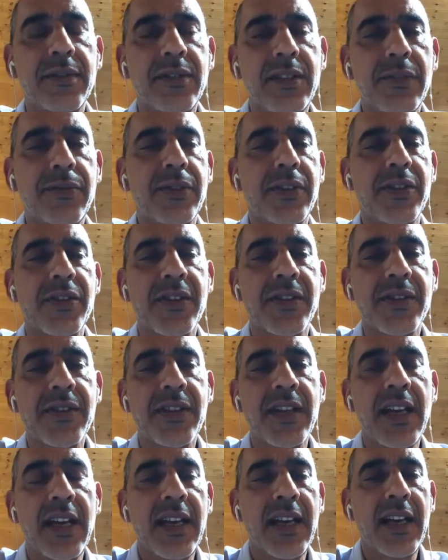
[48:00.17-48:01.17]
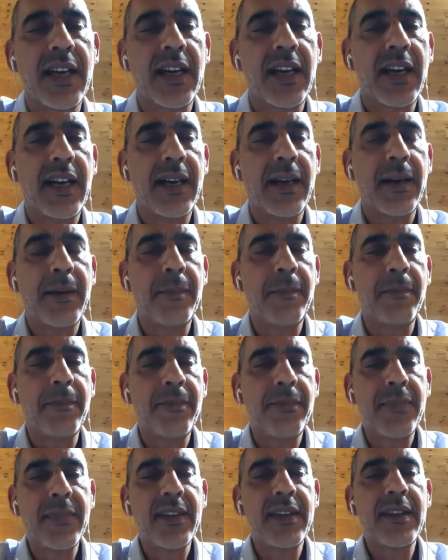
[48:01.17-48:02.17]
differences.
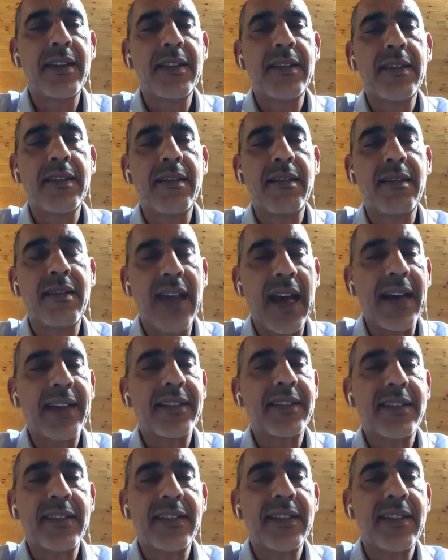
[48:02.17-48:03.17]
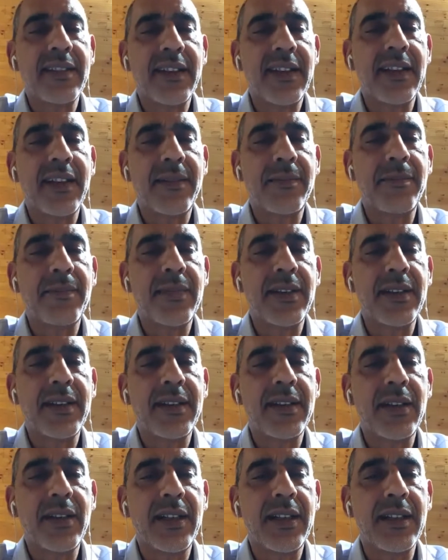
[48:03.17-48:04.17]
That
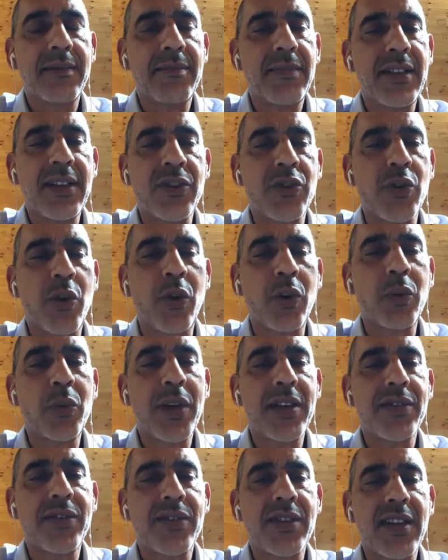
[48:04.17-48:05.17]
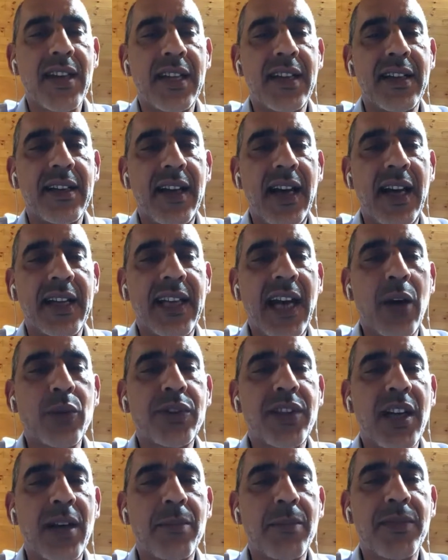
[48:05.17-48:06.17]
is always an
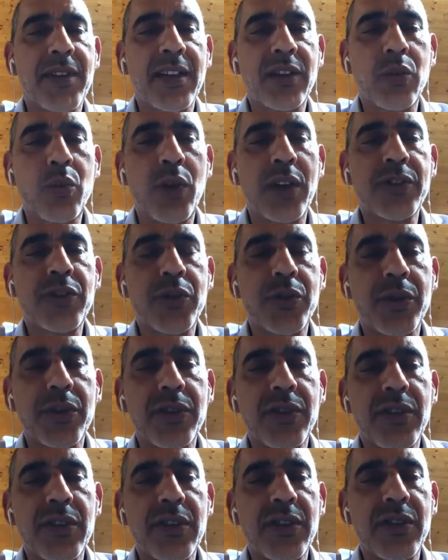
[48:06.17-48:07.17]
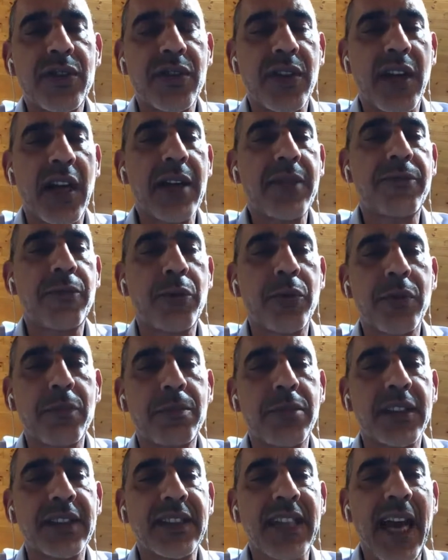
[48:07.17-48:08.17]
outcome that one should strive for,
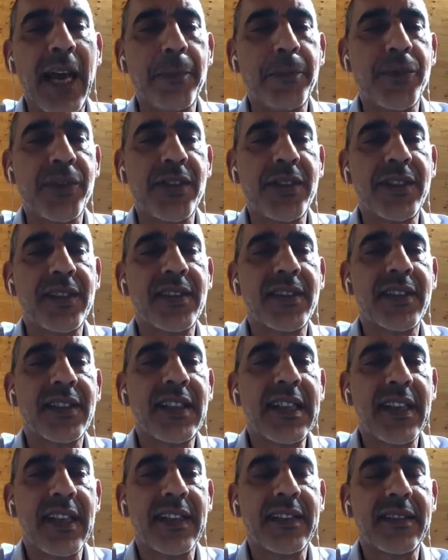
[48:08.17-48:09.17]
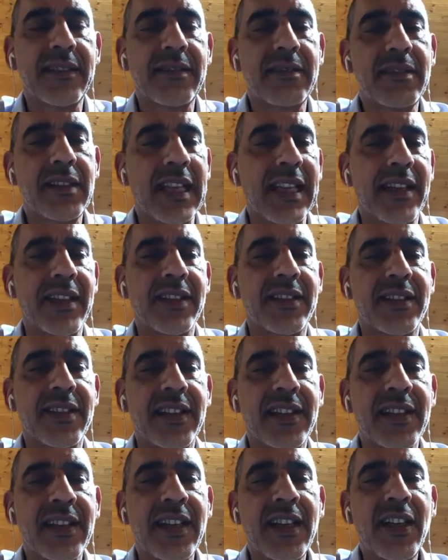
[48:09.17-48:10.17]
but absent a
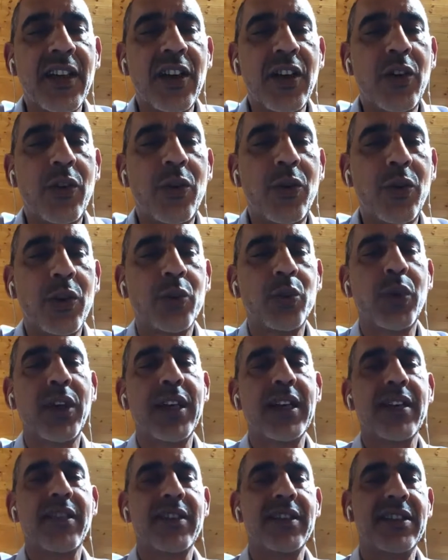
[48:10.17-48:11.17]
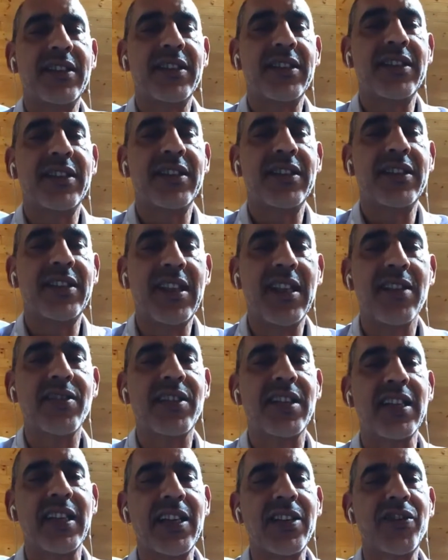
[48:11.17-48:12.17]
clarity on where the
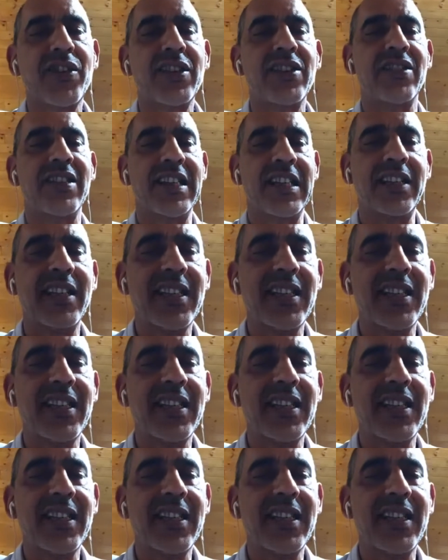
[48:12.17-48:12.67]
de-escalation is leading